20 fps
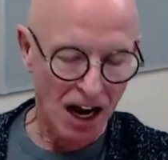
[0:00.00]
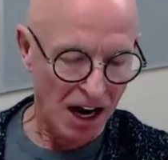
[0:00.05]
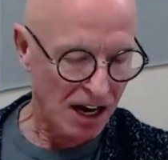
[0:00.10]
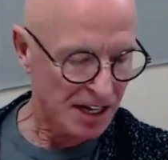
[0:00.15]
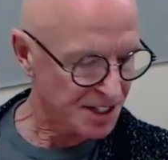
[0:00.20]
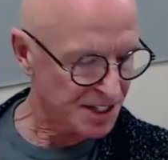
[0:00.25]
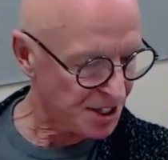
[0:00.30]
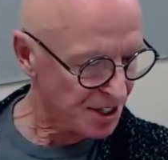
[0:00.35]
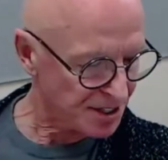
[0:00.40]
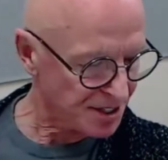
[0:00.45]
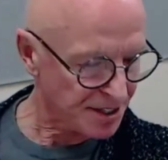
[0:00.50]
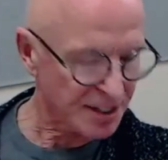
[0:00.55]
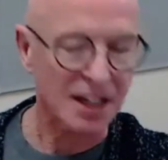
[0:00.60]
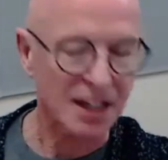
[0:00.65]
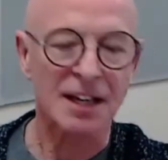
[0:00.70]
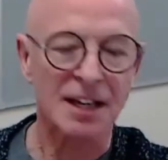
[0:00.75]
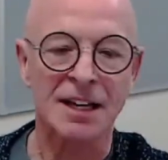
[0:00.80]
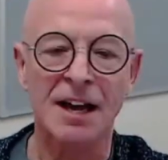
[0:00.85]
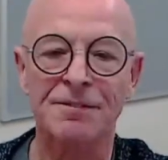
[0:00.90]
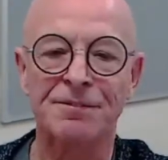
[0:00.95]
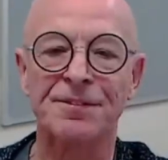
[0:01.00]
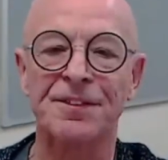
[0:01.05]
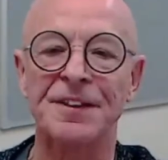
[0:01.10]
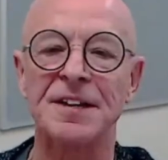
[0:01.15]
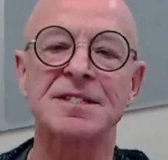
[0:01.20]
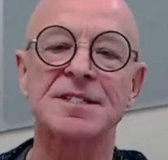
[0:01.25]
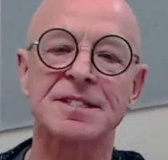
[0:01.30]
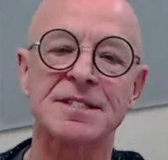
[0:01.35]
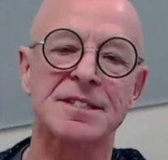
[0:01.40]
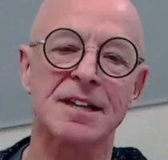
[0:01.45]
I just love
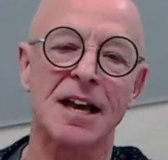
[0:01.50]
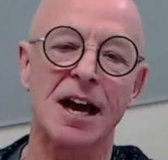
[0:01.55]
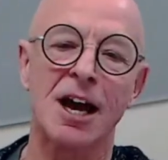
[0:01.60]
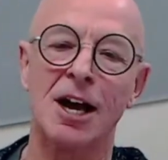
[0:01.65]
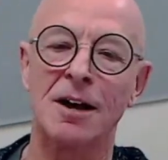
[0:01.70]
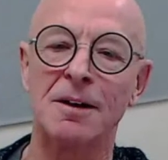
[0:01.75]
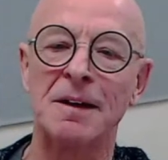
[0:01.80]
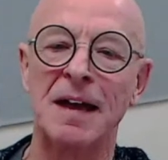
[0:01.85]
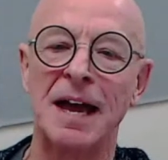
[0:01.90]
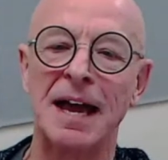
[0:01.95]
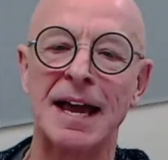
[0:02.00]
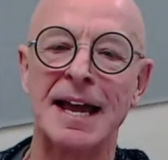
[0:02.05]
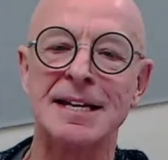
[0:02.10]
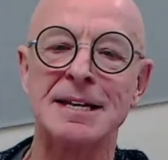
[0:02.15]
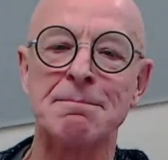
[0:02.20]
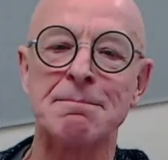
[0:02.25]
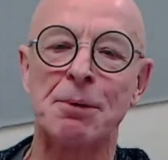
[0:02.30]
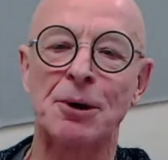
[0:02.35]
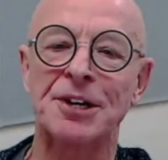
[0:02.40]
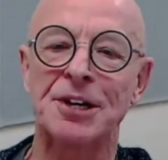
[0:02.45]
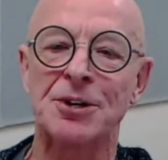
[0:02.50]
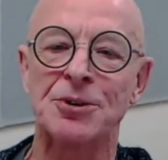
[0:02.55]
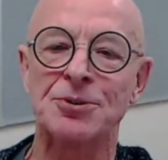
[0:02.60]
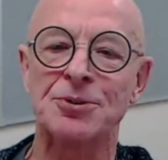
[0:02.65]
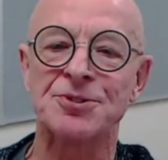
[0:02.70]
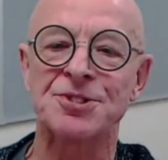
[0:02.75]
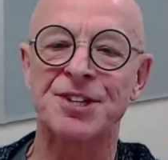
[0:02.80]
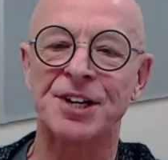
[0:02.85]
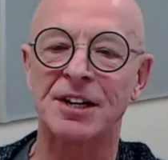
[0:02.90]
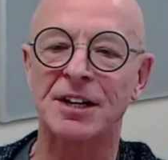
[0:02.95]
this. Uh, anybody
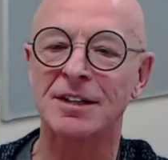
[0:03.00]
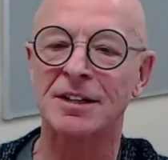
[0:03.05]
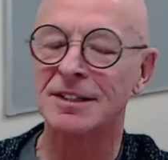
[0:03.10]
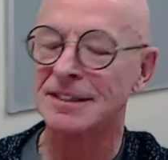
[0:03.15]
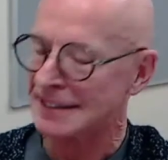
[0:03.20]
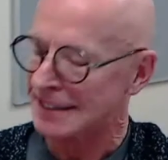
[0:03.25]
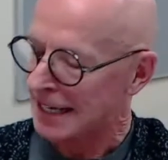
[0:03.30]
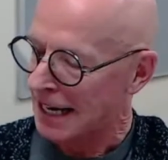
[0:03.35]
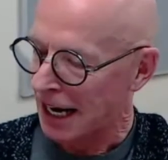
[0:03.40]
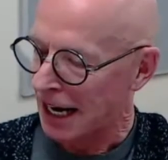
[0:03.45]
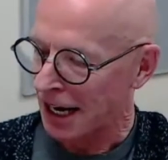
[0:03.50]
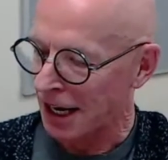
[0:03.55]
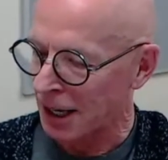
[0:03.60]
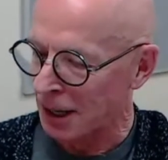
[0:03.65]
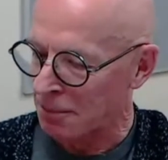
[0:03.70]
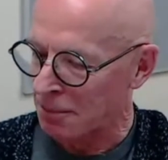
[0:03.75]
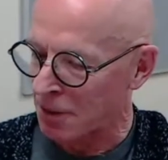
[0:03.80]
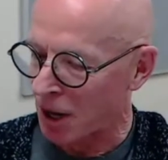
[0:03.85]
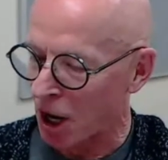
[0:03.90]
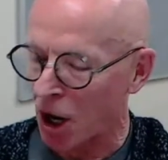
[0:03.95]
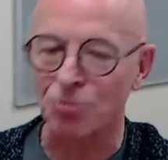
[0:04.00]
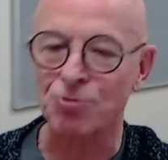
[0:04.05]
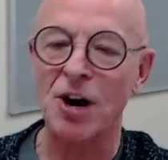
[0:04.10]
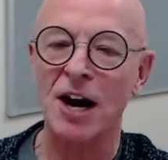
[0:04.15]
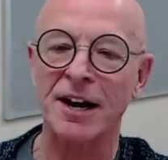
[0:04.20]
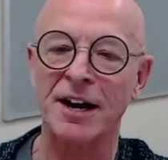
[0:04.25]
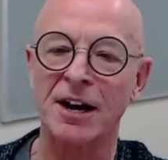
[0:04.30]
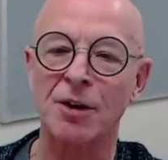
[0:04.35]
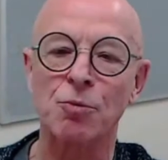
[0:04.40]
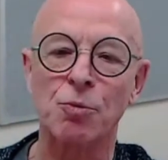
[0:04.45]
who's a, um, a
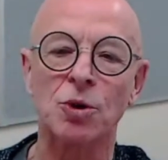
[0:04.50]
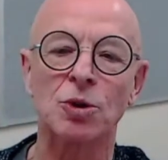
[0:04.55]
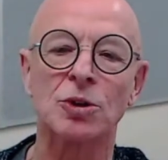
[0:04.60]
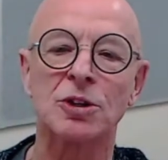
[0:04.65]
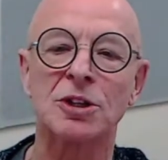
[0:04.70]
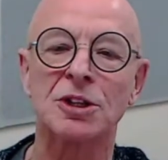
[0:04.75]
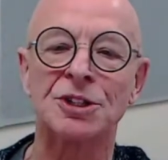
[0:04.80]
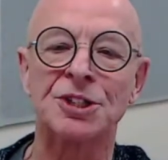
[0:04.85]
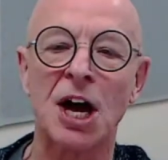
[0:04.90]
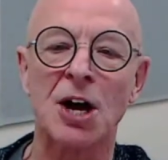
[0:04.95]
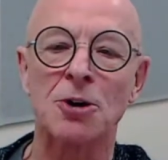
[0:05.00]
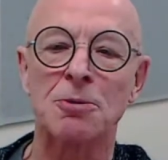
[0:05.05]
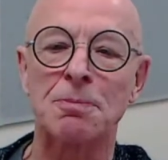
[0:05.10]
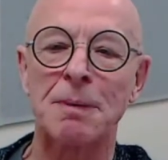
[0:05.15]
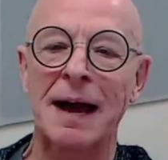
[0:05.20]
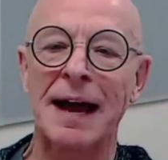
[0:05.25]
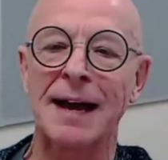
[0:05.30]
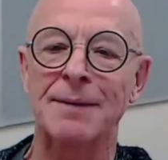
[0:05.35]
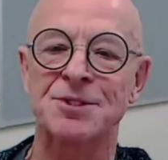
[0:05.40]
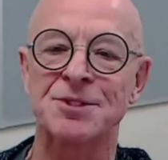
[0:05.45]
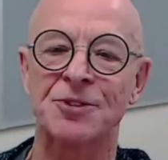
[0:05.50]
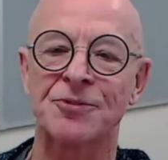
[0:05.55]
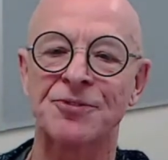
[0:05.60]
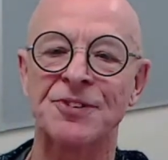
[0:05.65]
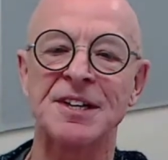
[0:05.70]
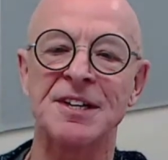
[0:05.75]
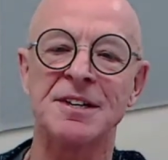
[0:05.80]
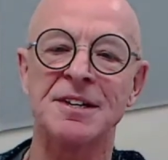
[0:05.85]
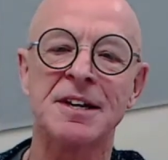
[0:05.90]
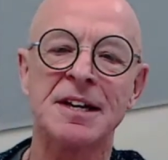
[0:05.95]
runner will know perhaps of
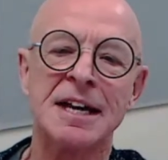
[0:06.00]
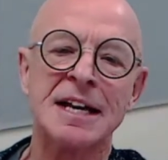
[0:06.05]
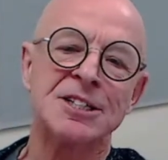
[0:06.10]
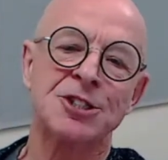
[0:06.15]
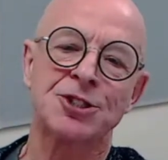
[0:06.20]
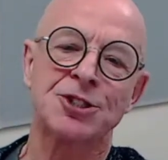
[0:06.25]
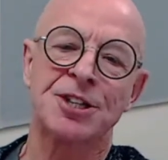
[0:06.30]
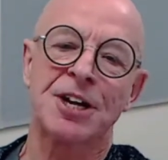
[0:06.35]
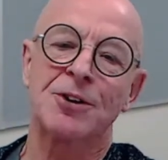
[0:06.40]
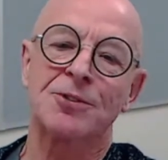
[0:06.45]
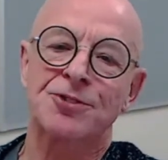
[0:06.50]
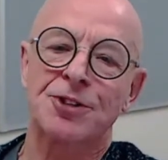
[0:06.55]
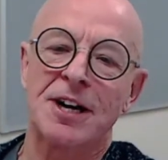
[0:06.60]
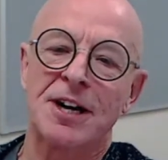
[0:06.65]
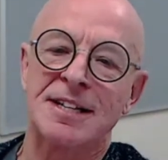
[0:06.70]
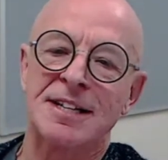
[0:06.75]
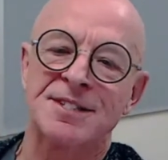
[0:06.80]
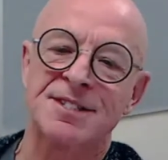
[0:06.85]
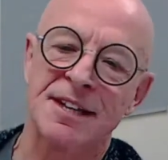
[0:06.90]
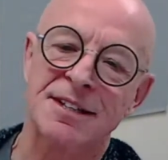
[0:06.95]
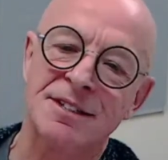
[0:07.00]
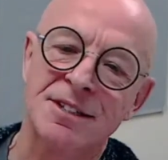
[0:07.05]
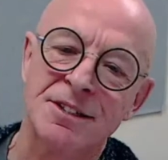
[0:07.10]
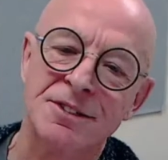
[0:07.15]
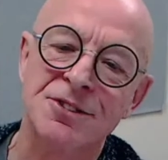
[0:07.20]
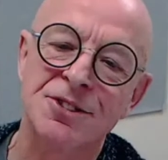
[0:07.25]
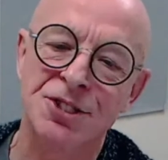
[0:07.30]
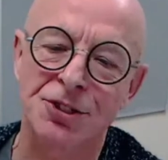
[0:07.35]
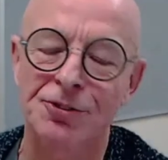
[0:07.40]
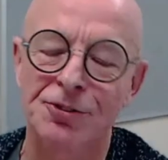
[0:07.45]
the Self
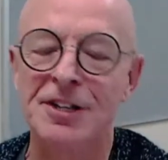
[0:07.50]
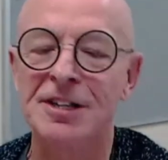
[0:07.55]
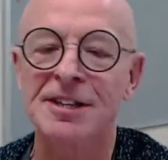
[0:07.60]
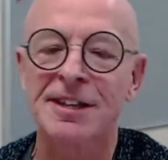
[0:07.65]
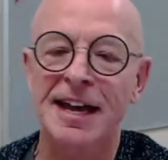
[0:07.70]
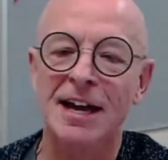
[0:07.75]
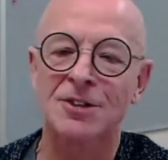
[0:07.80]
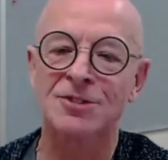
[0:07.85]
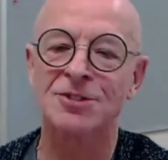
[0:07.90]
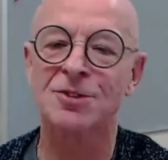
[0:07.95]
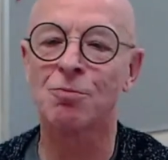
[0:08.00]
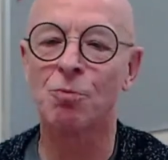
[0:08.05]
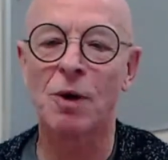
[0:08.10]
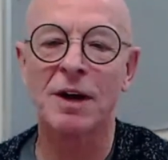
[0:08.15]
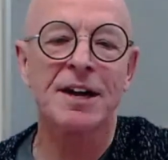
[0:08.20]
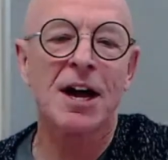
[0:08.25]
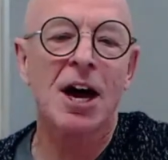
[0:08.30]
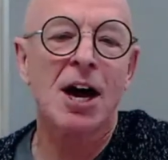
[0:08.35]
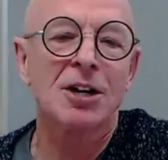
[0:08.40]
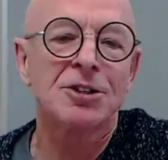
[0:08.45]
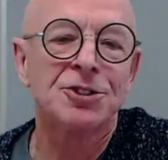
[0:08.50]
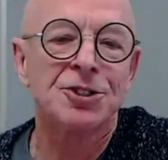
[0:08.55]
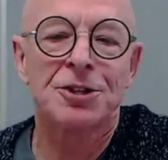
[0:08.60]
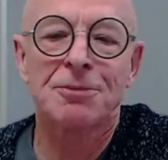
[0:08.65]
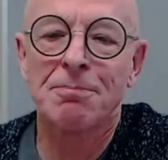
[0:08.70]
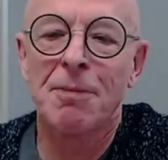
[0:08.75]
Transcendence 3,100